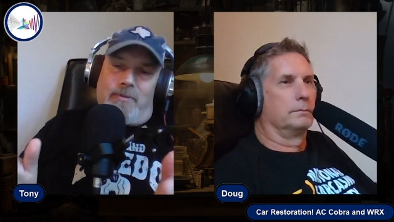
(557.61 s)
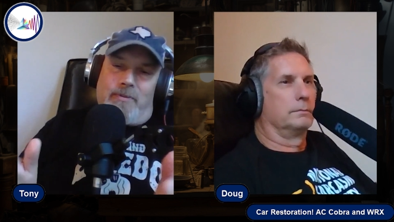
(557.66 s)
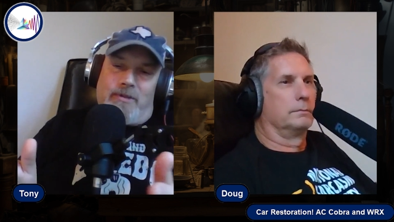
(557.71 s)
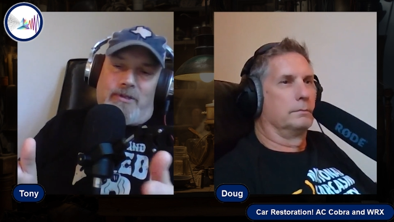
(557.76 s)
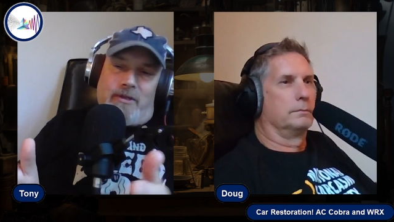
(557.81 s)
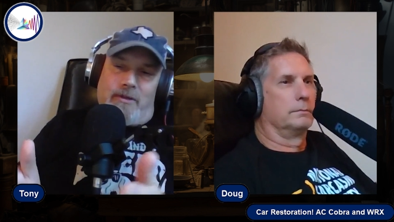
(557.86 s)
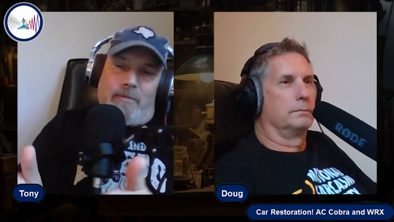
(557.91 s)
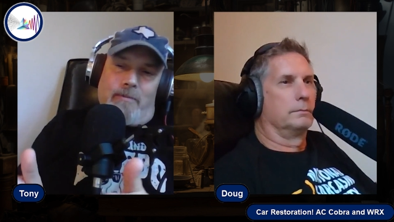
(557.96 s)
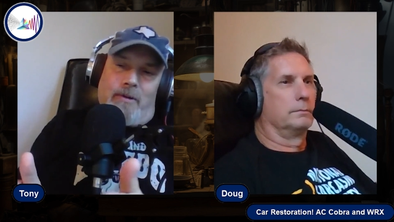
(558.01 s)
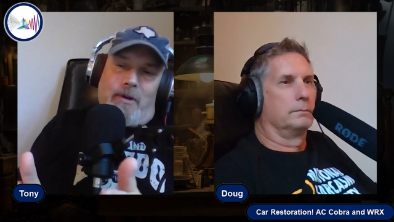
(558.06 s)
Speaker 1: but
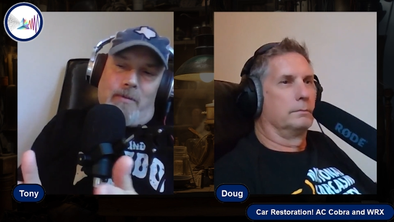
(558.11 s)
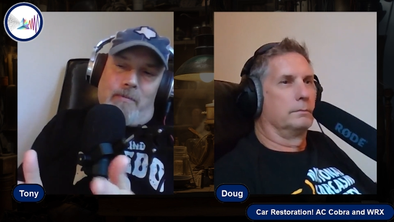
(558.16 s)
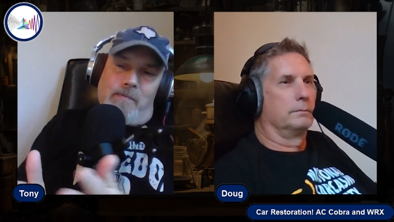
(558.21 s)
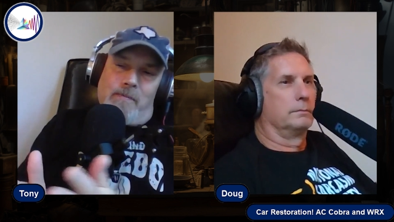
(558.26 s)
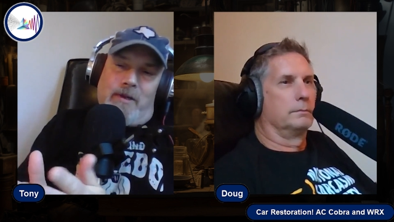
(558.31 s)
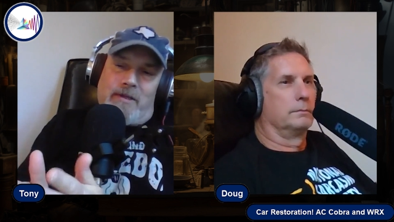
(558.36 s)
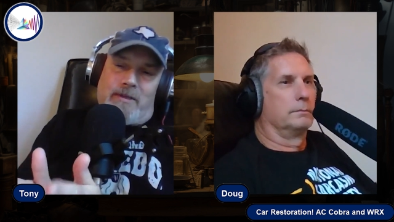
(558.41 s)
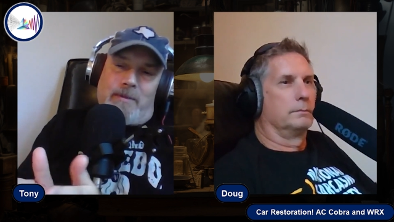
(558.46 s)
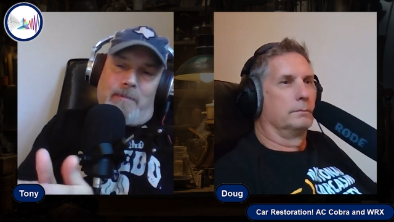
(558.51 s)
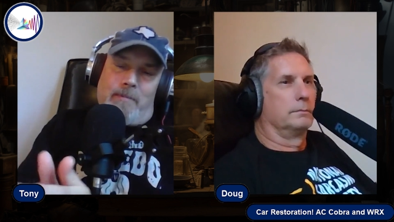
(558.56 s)
the but
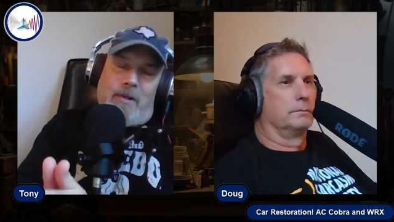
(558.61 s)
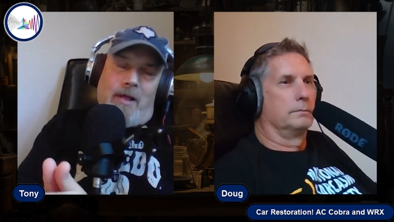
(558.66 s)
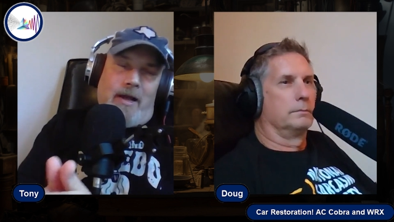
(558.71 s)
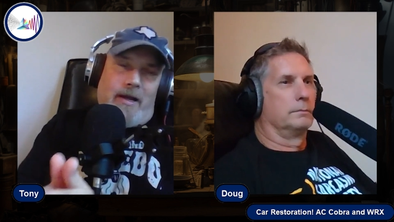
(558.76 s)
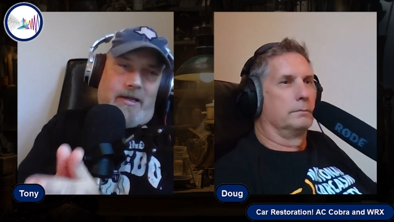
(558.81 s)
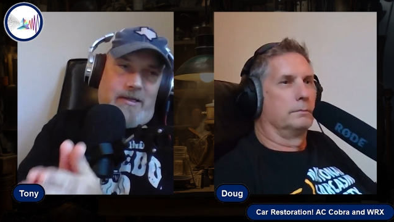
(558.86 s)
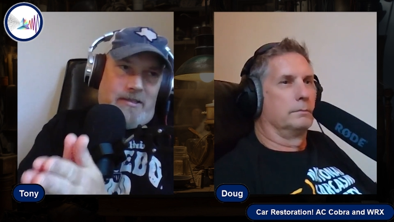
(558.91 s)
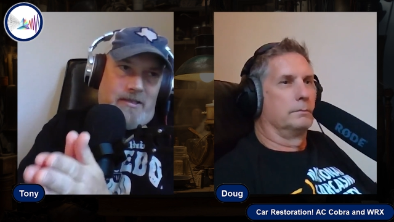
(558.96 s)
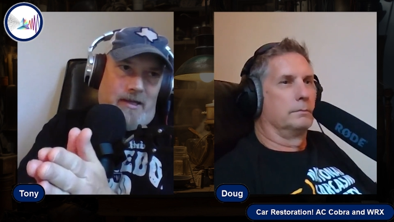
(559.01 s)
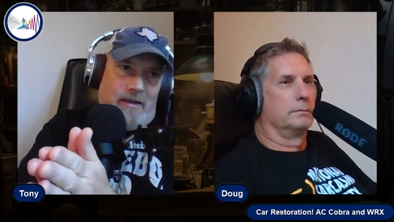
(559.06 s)
but the
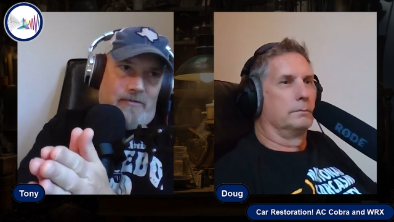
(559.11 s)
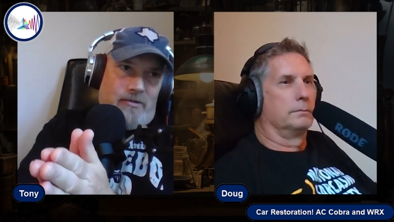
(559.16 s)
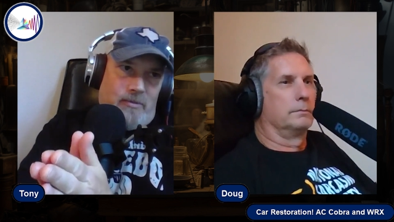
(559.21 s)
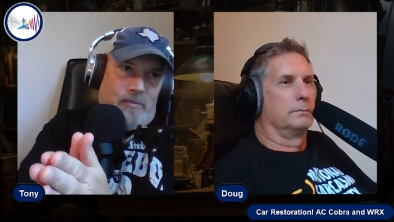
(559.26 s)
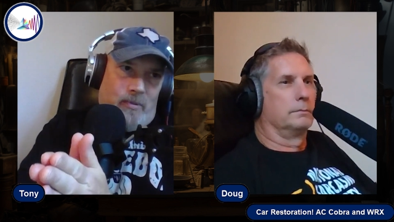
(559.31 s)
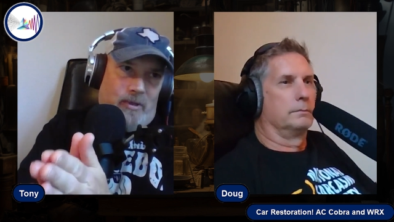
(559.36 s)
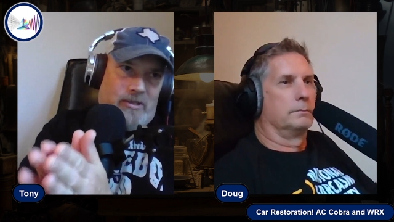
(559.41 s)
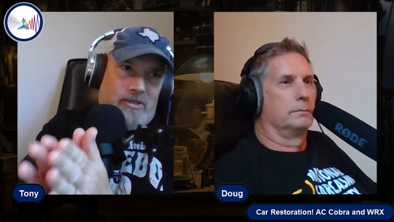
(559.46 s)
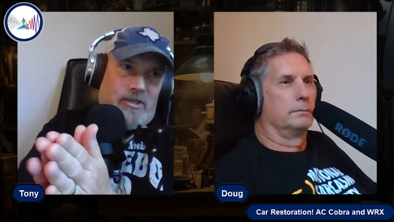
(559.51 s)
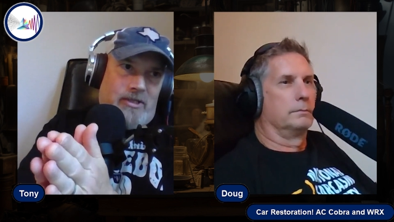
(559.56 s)
block itself
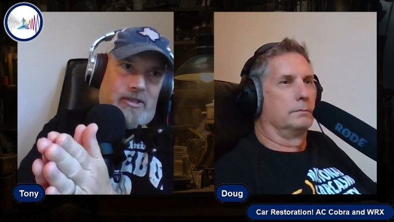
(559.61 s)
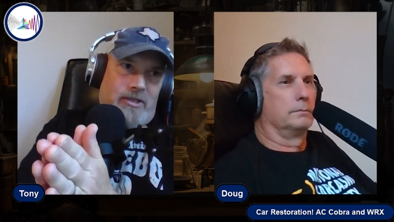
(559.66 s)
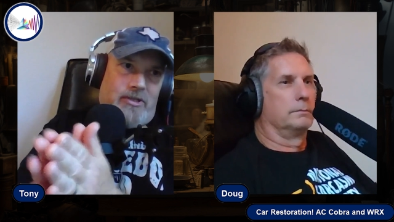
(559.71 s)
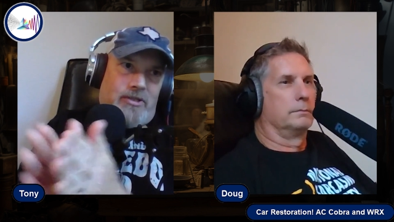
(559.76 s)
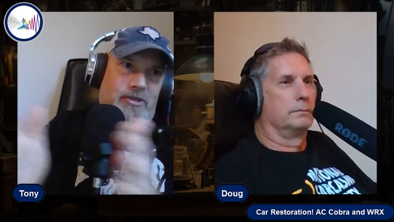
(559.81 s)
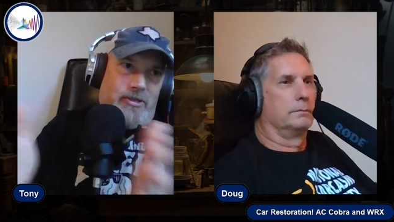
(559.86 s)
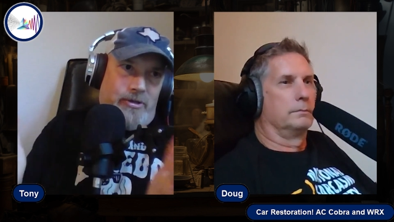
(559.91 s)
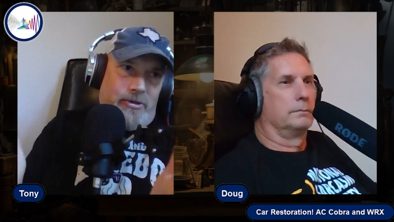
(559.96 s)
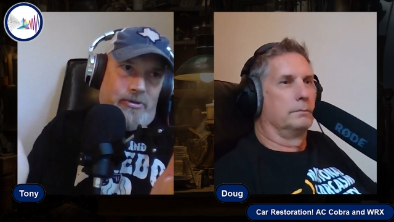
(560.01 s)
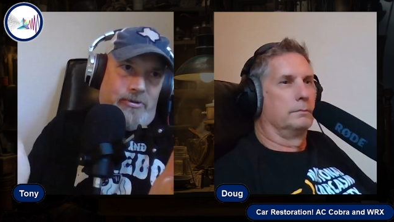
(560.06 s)
splits into
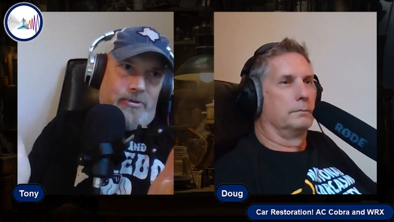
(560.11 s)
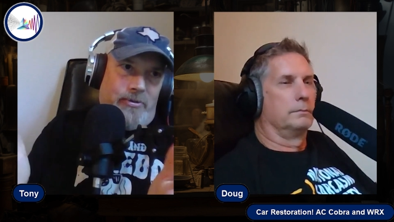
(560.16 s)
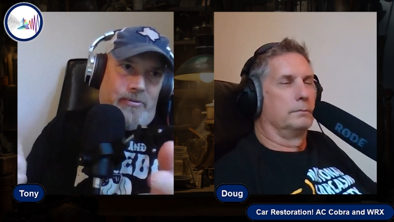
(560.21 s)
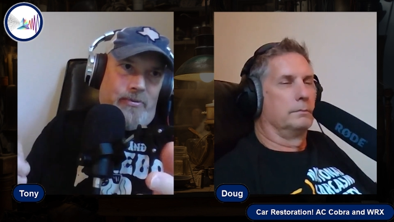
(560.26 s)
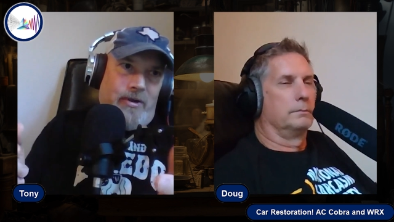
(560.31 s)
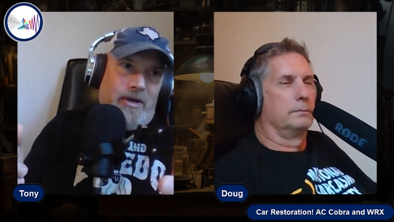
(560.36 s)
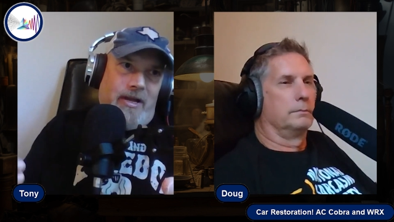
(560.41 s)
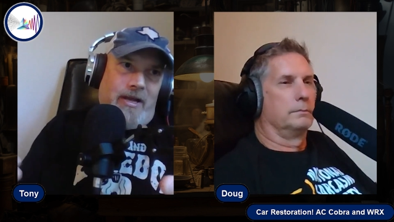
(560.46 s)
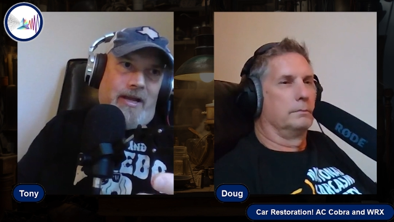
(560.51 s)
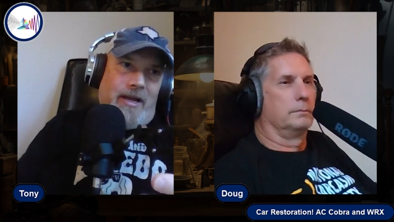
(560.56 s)
two,